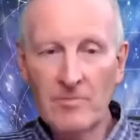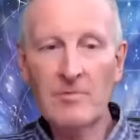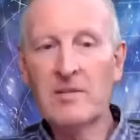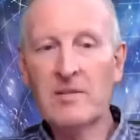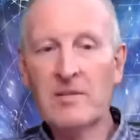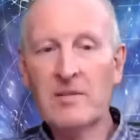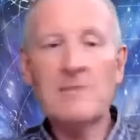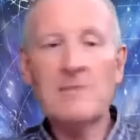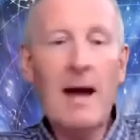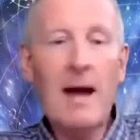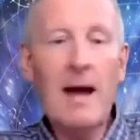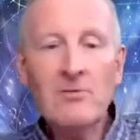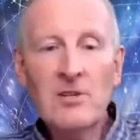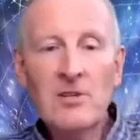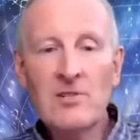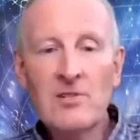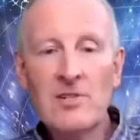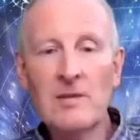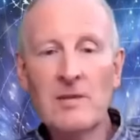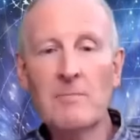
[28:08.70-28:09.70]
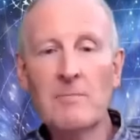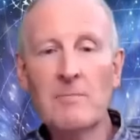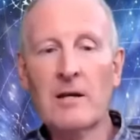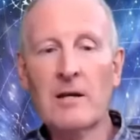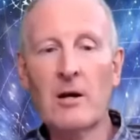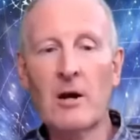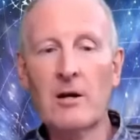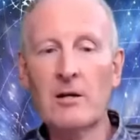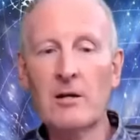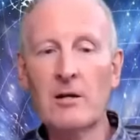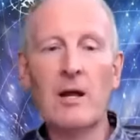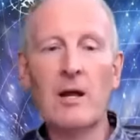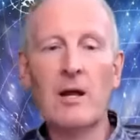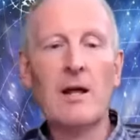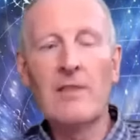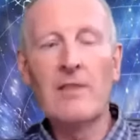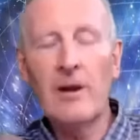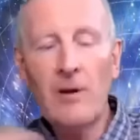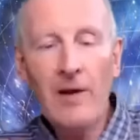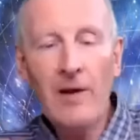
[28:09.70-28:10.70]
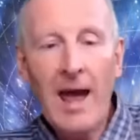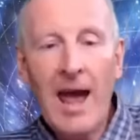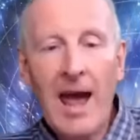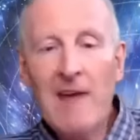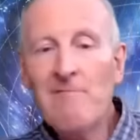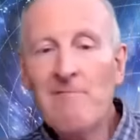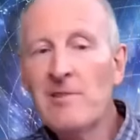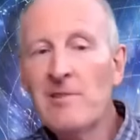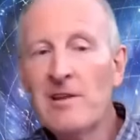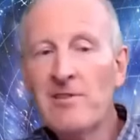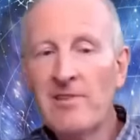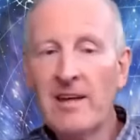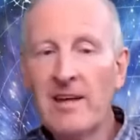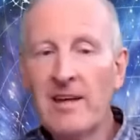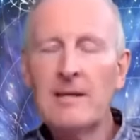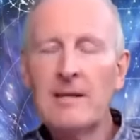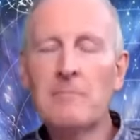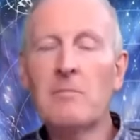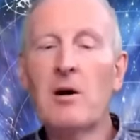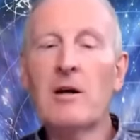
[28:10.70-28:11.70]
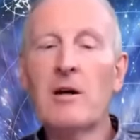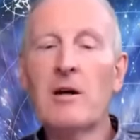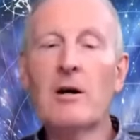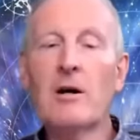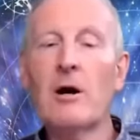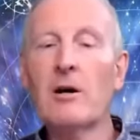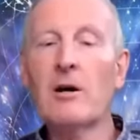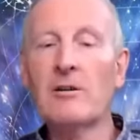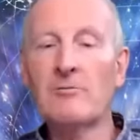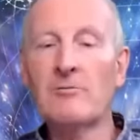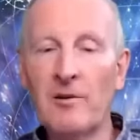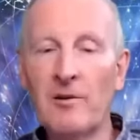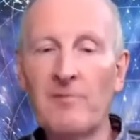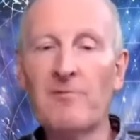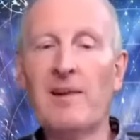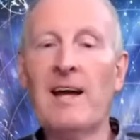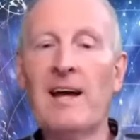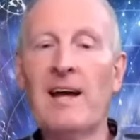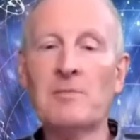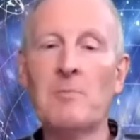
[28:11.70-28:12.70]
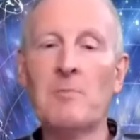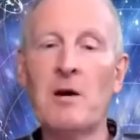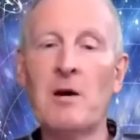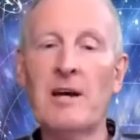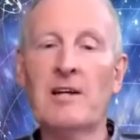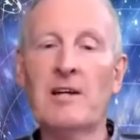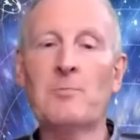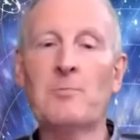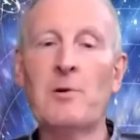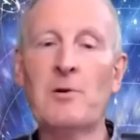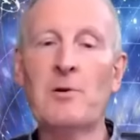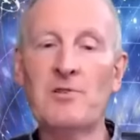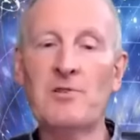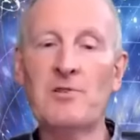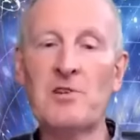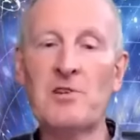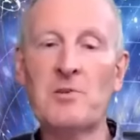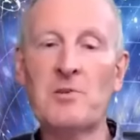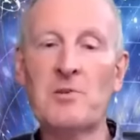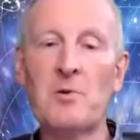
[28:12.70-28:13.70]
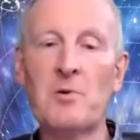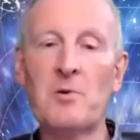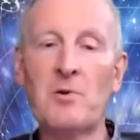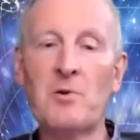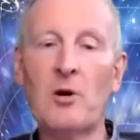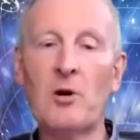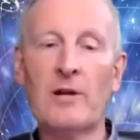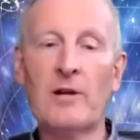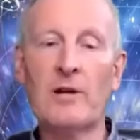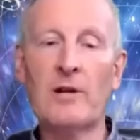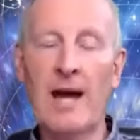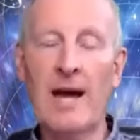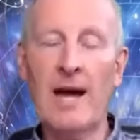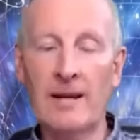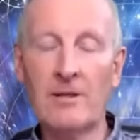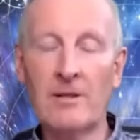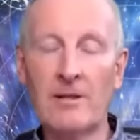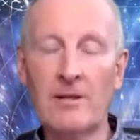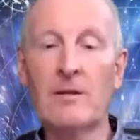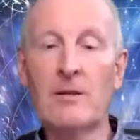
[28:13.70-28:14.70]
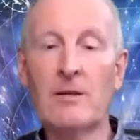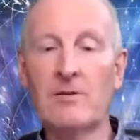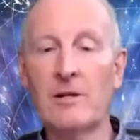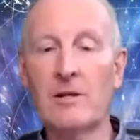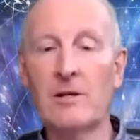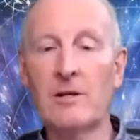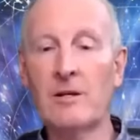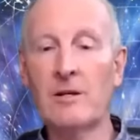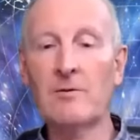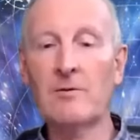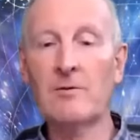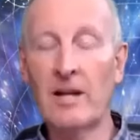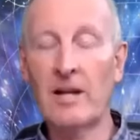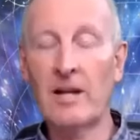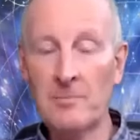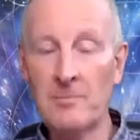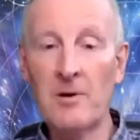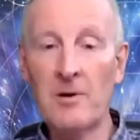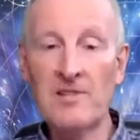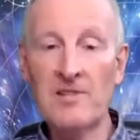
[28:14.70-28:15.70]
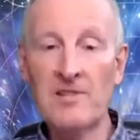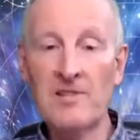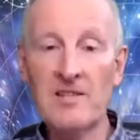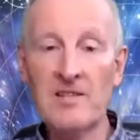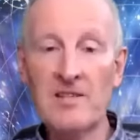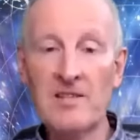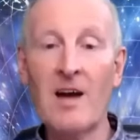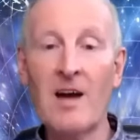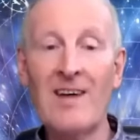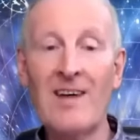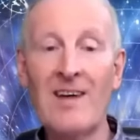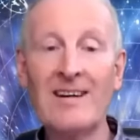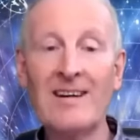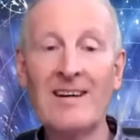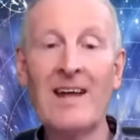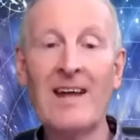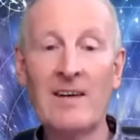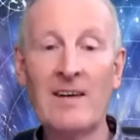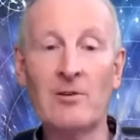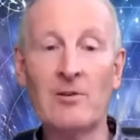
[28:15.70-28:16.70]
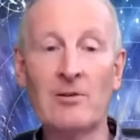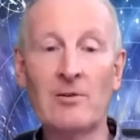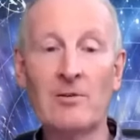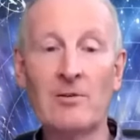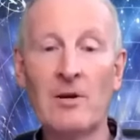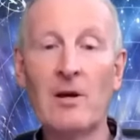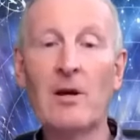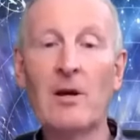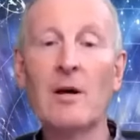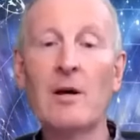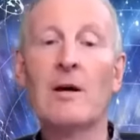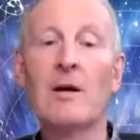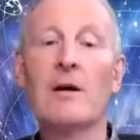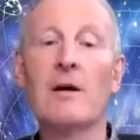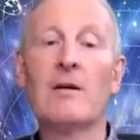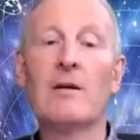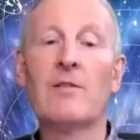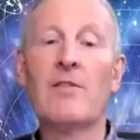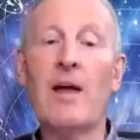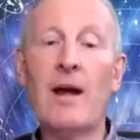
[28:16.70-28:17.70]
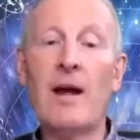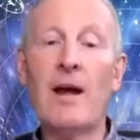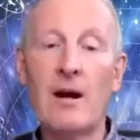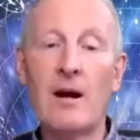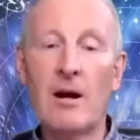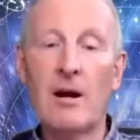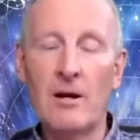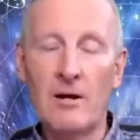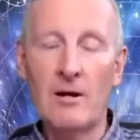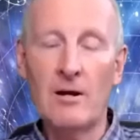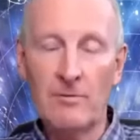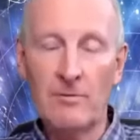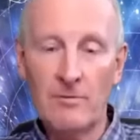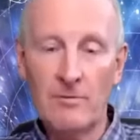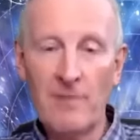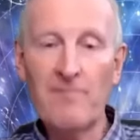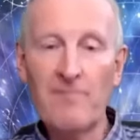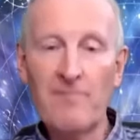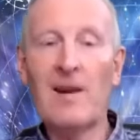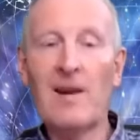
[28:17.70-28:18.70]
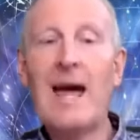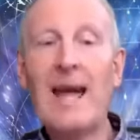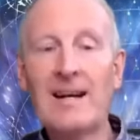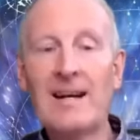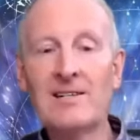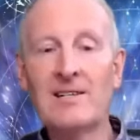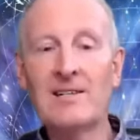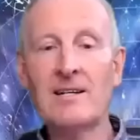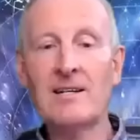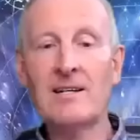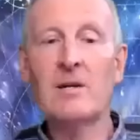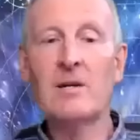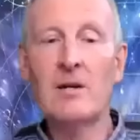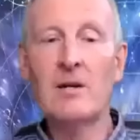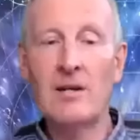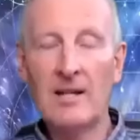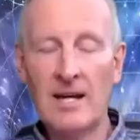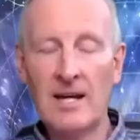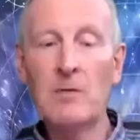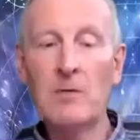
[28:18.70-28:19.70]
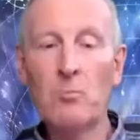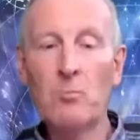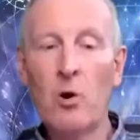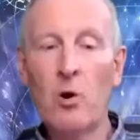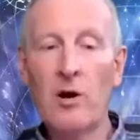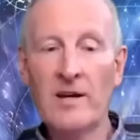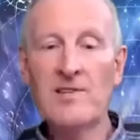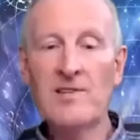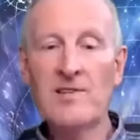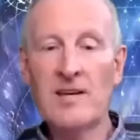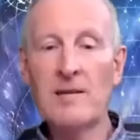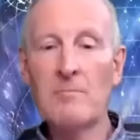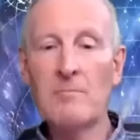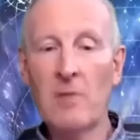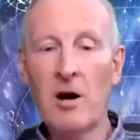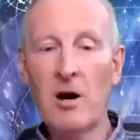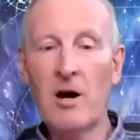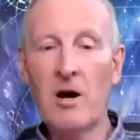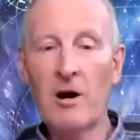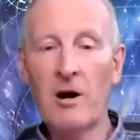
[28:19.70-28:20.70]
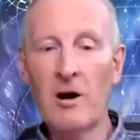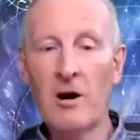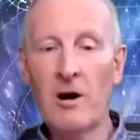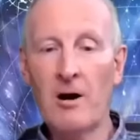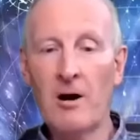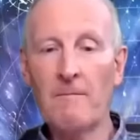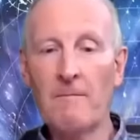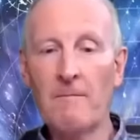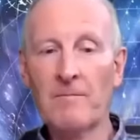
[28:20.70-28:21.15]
There's mountains in my garden. There are everything in my garden reflects my experiences with God and the, the experiences I've had in heaven. They're reflected in what is in my heart.